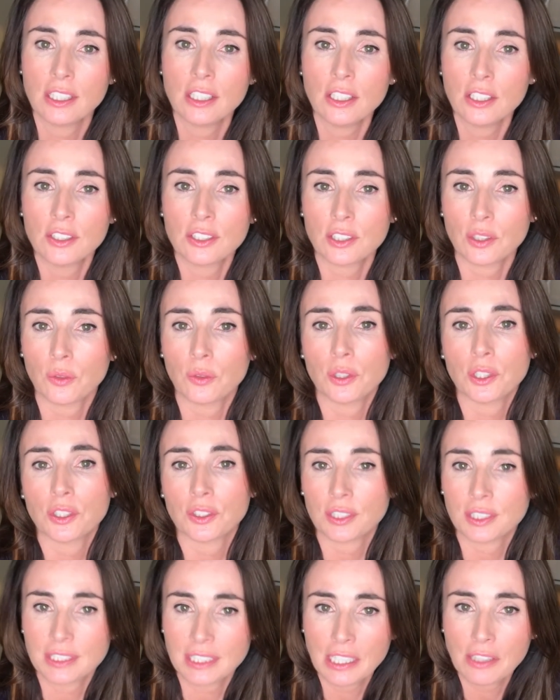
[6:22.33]
So you're
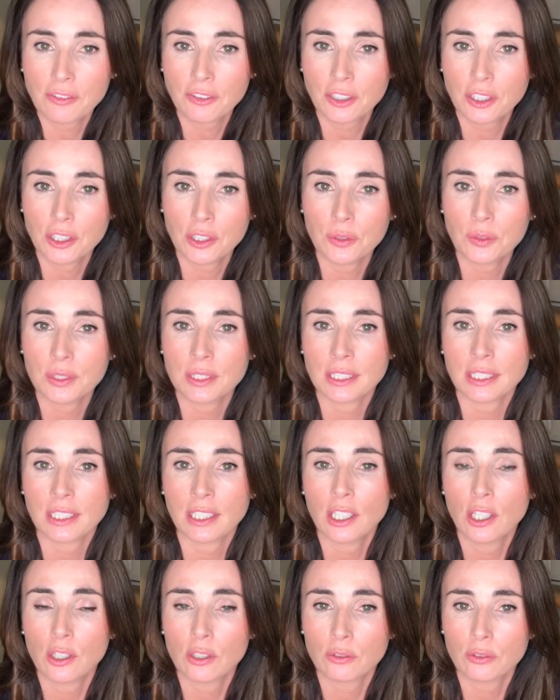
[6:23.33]
safer using
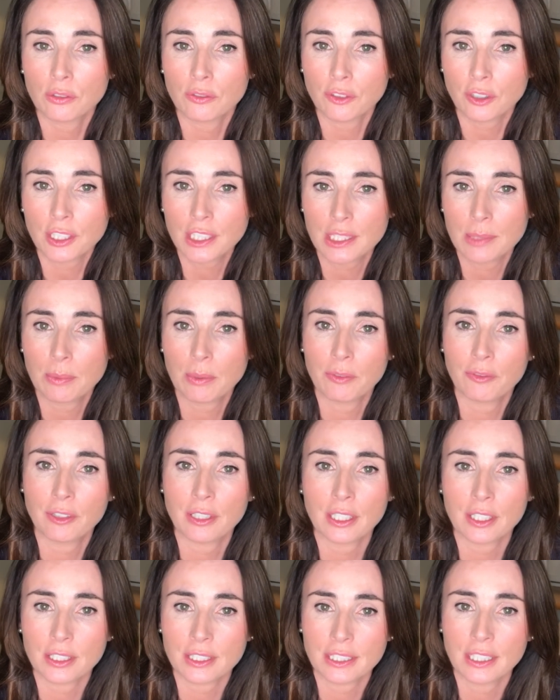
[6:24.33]
reversible
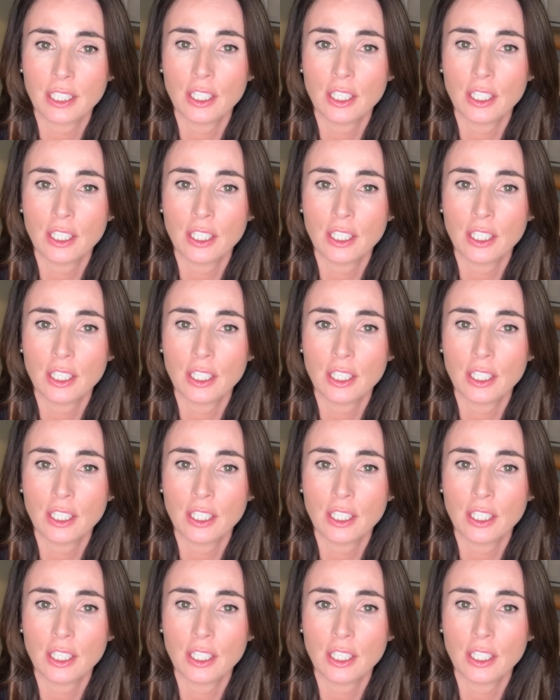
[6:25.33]
fillers,